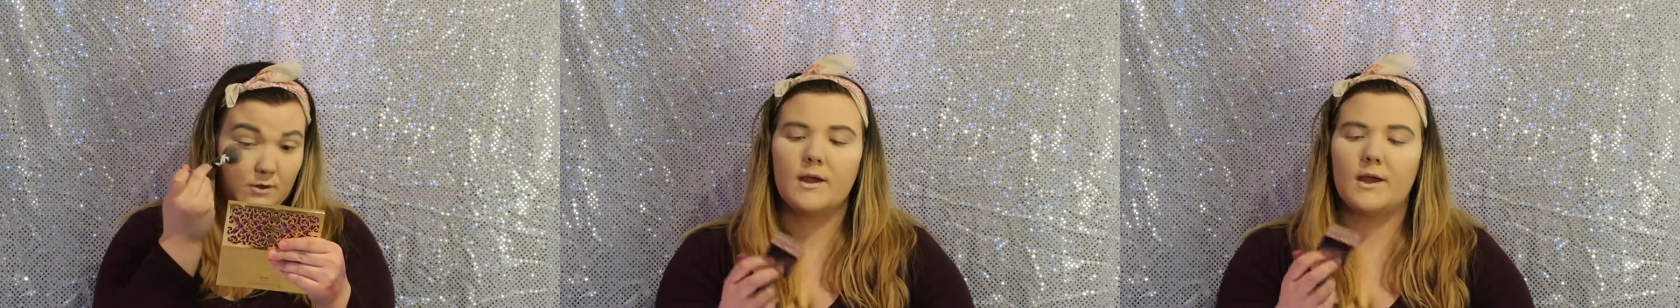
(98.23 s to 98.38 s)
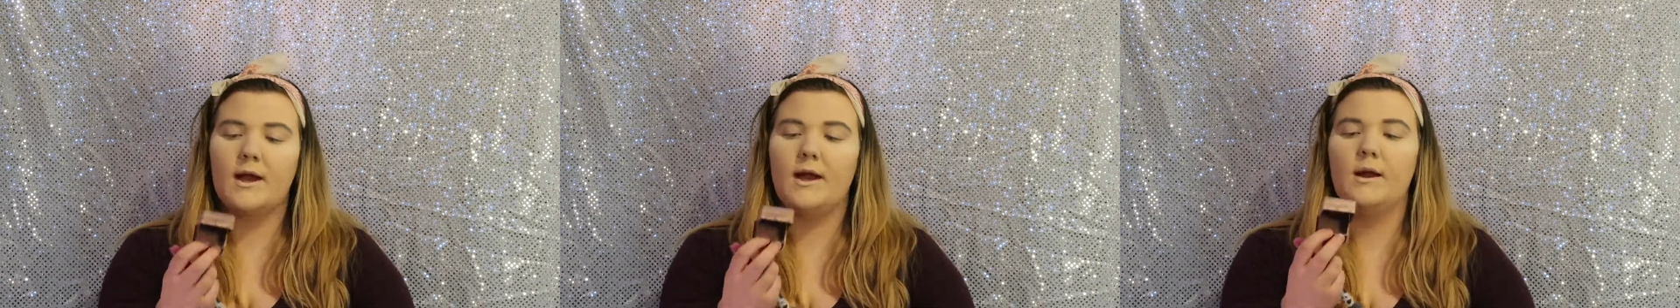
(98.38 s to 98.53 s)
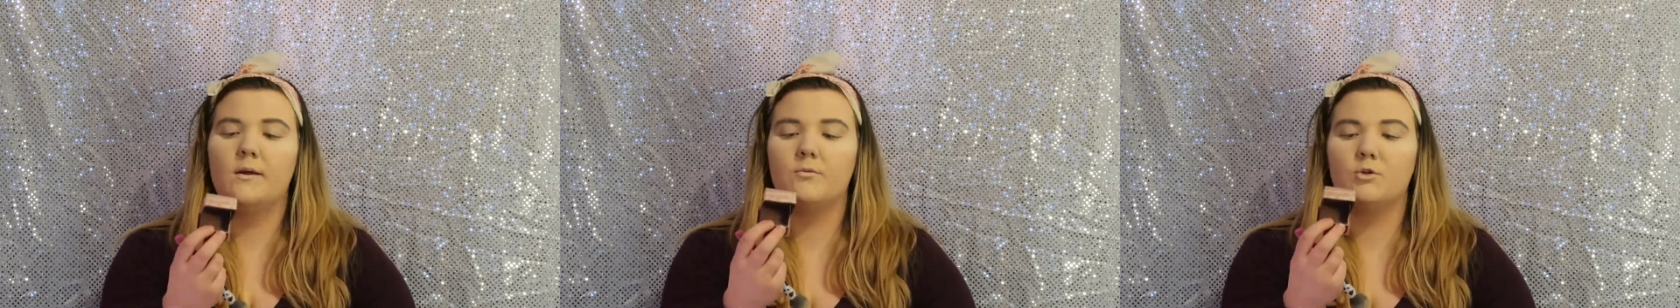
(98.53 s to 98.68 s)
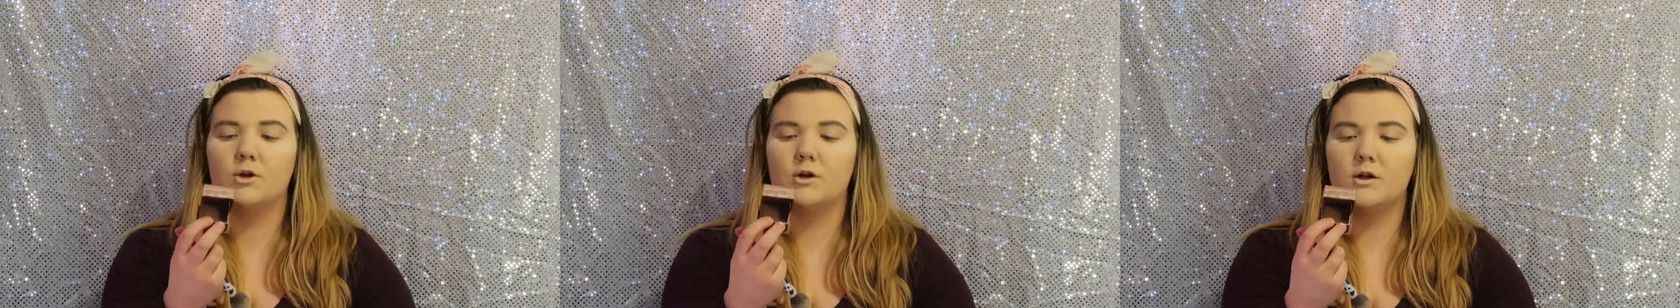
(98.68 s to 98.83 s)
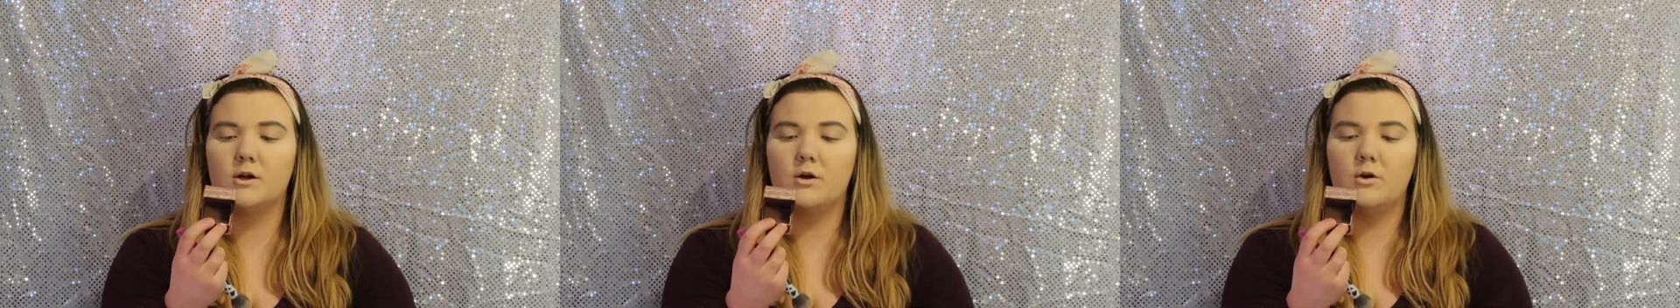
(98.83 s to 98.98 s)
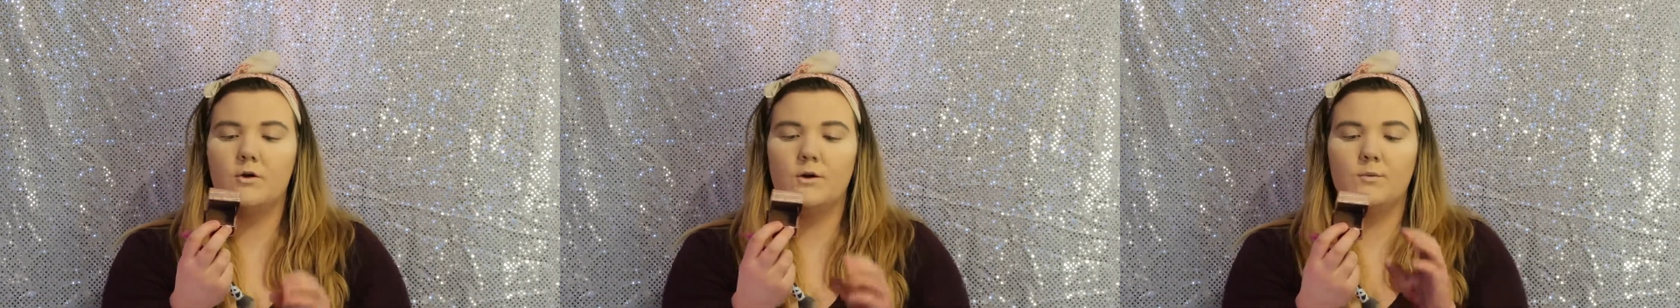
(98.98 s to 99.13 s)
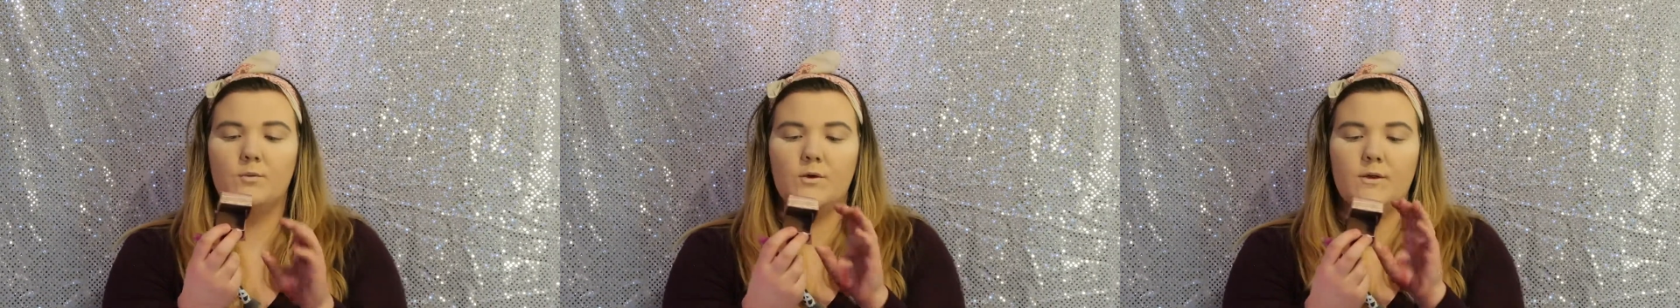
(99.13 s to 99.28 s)
Okay, I'm going to
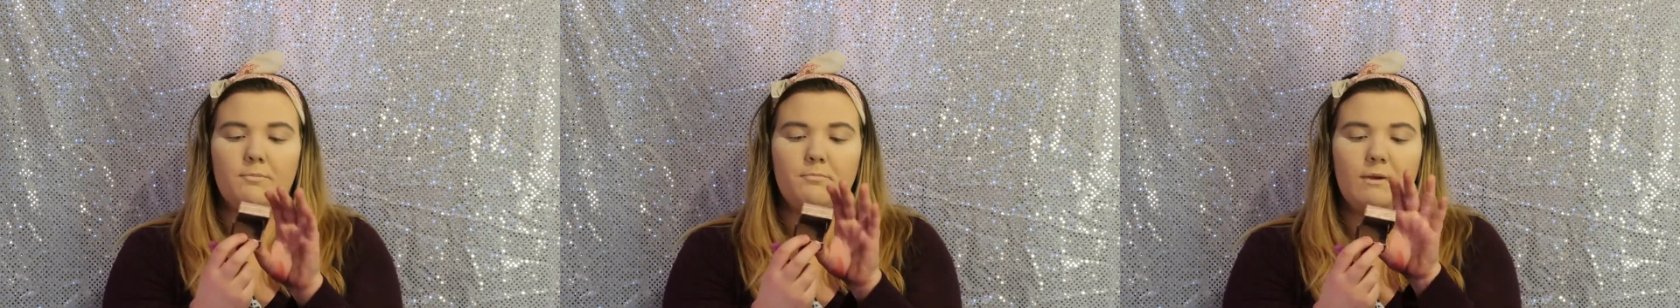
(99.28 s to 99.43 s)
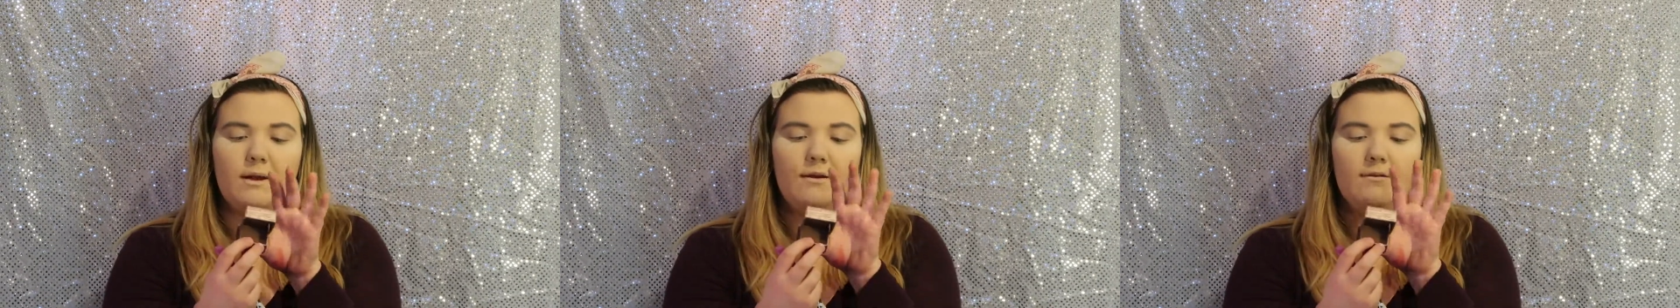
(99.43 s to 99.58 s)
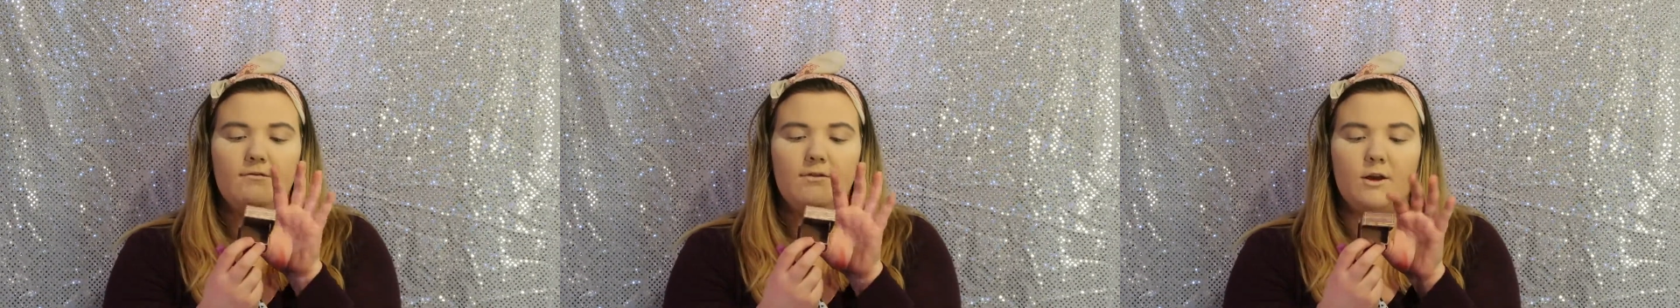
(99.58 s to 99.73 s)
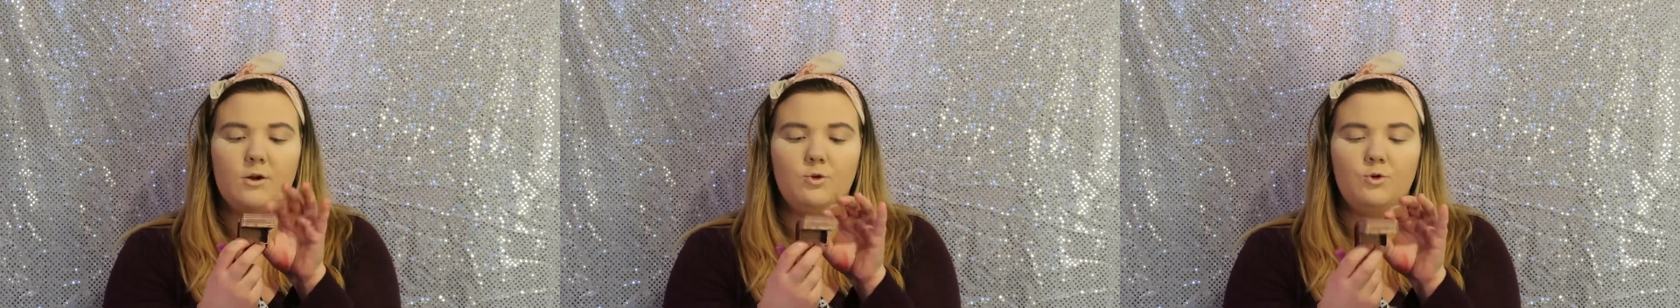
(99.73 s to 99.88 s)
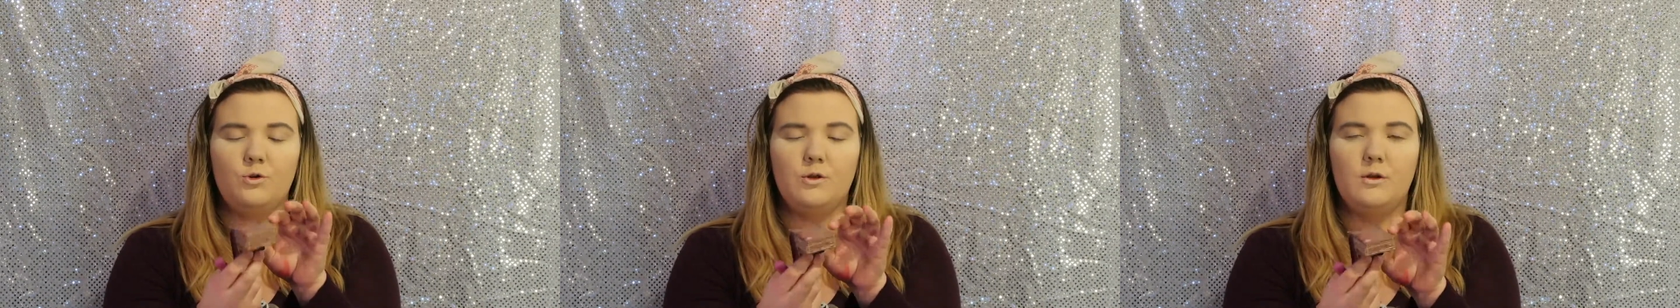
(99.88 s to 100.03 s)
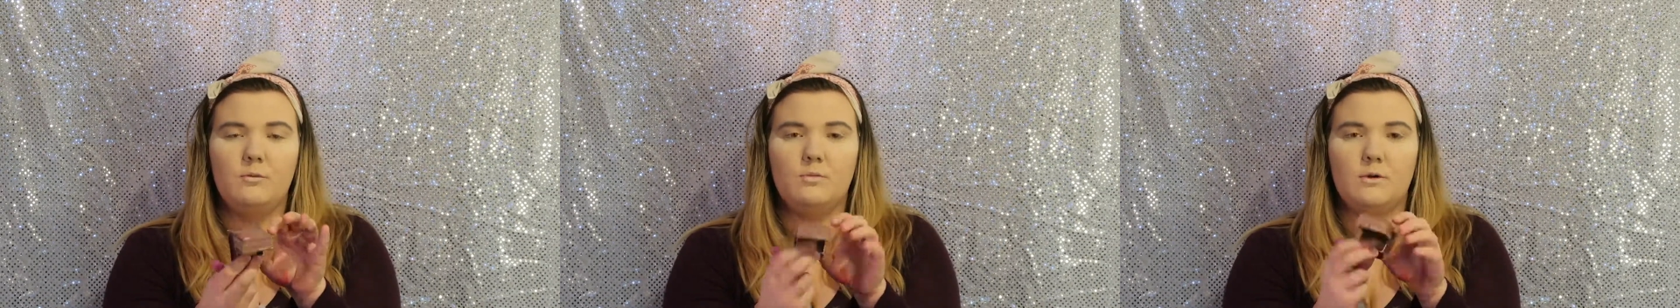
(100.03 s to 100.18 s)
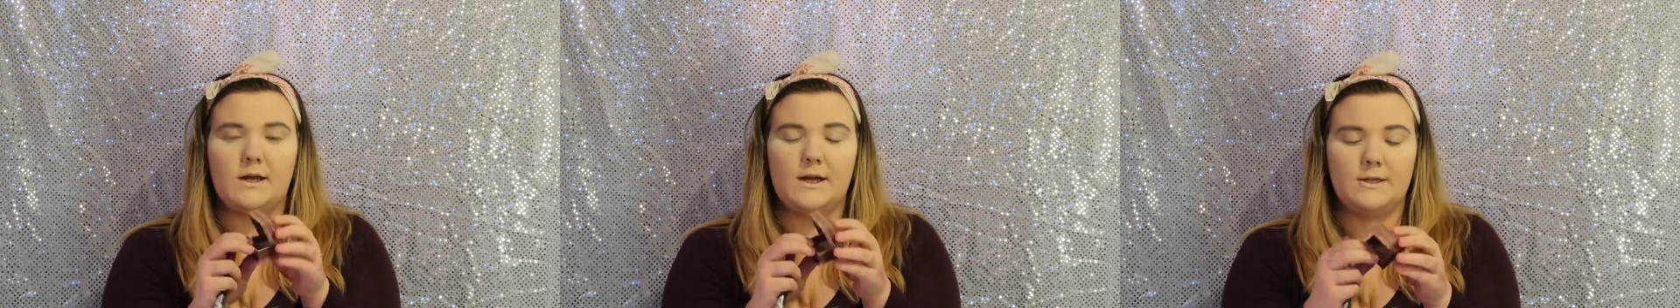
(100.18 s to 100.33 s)
go in with Benefit
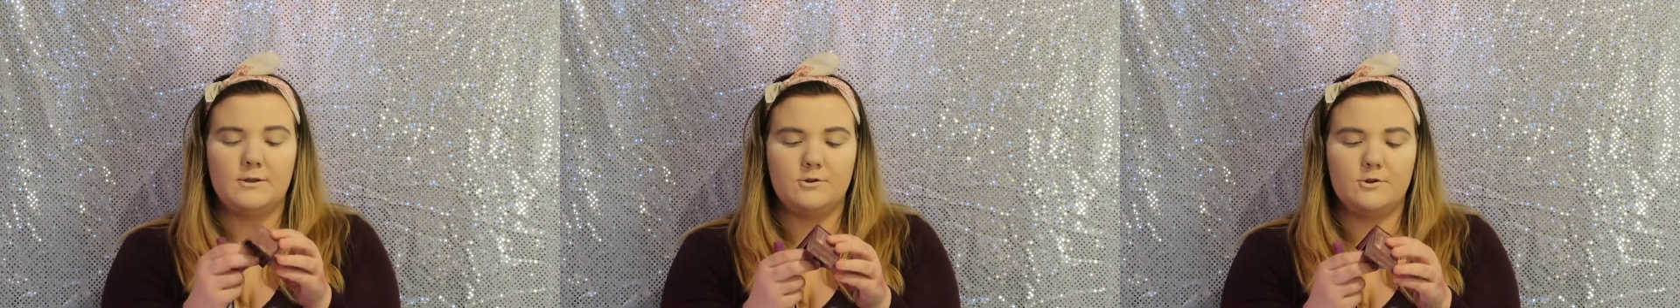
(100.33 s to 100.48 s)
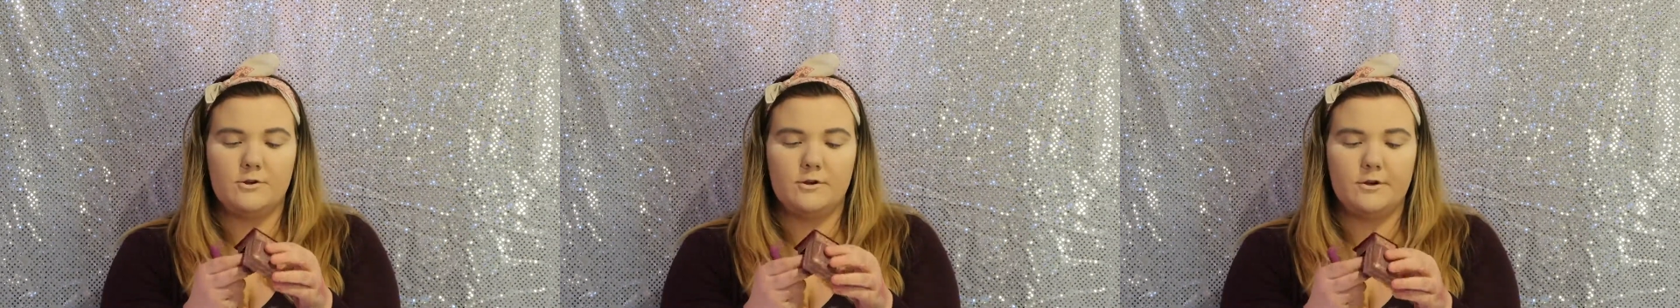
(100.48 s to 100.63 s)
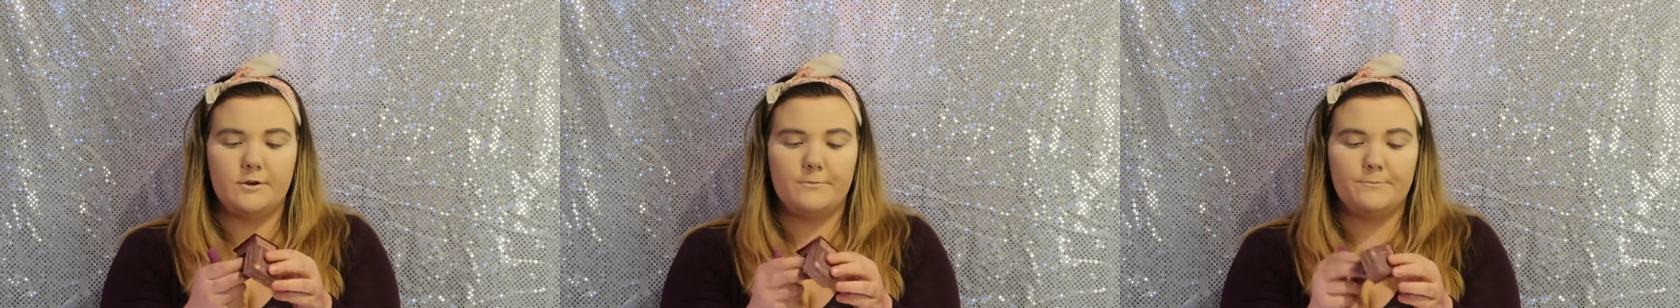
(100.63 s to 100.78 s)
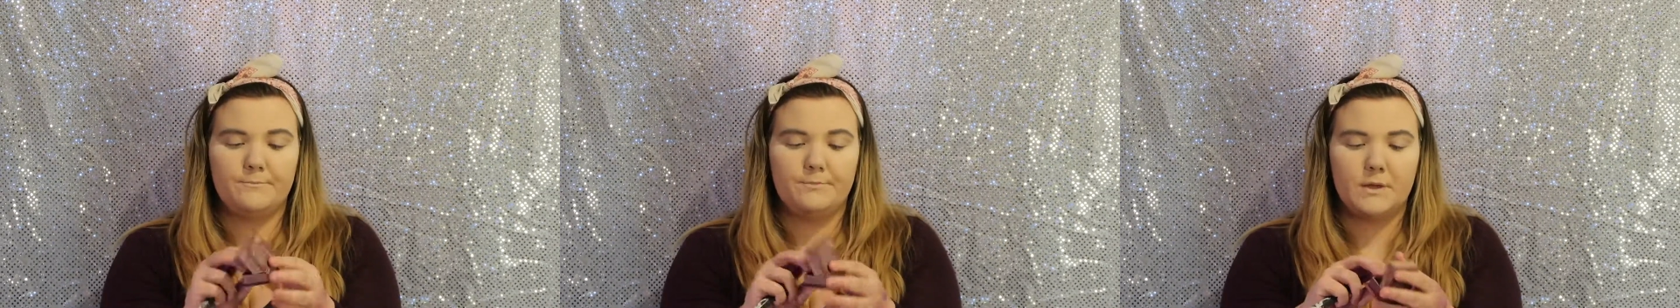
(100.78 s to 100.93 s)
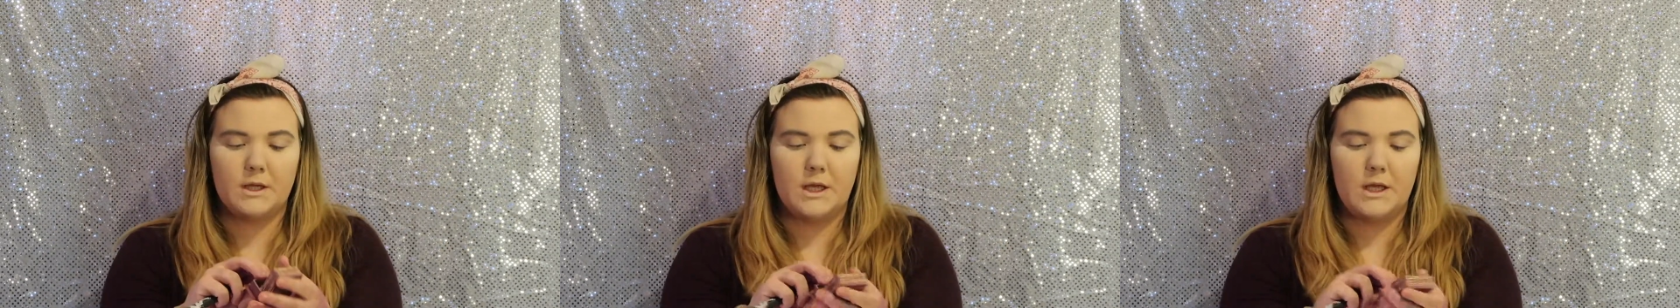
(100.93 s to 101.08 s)
Hula Bronzer